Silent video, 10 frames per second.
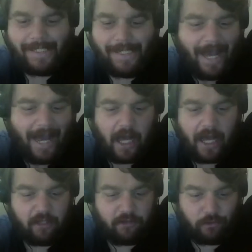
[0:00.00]
Yeah,
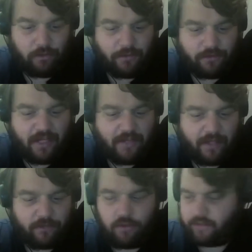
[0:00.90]
I certainly understand
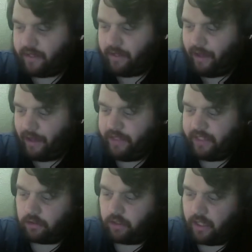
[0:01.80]
that too, because I
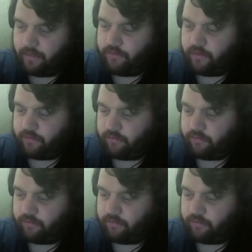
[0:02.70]
think a lot of this